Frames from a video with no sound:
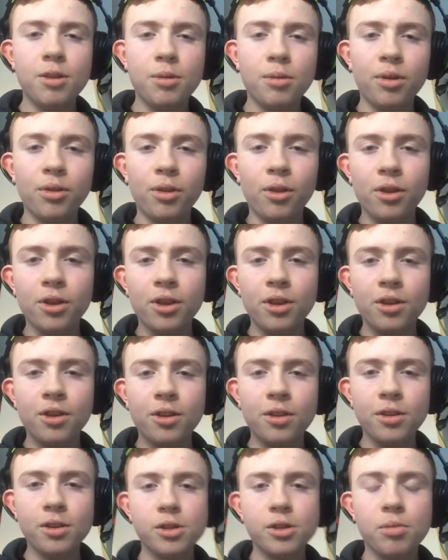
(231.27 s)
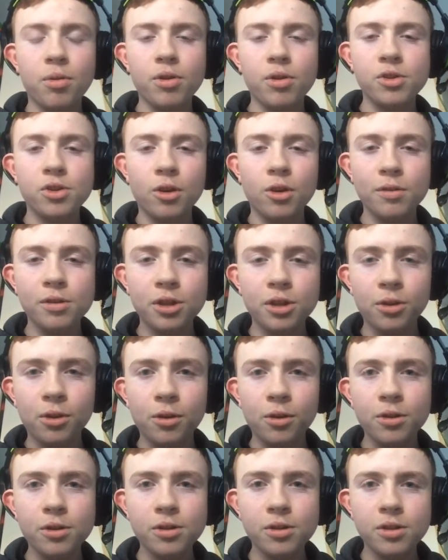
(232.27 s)
They were unlucky that Swansea also
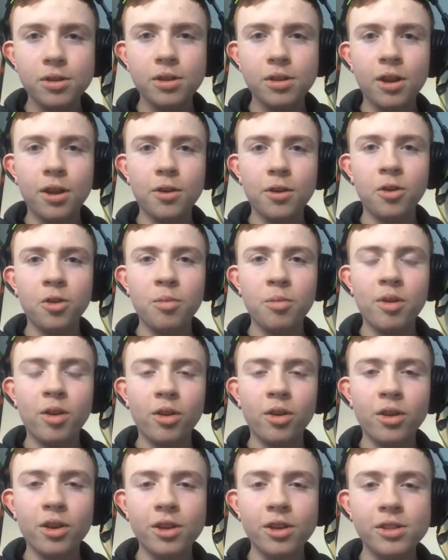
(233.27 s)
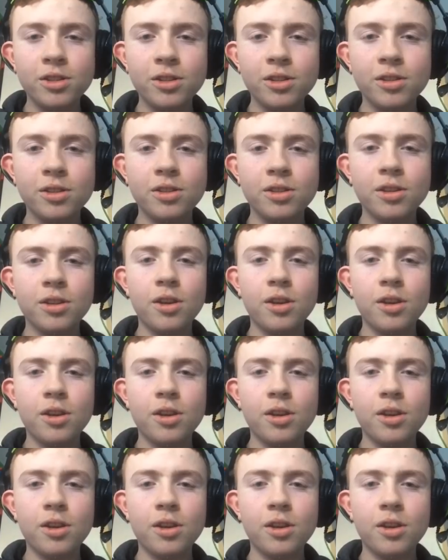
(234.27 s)
lost, and that got them relegated.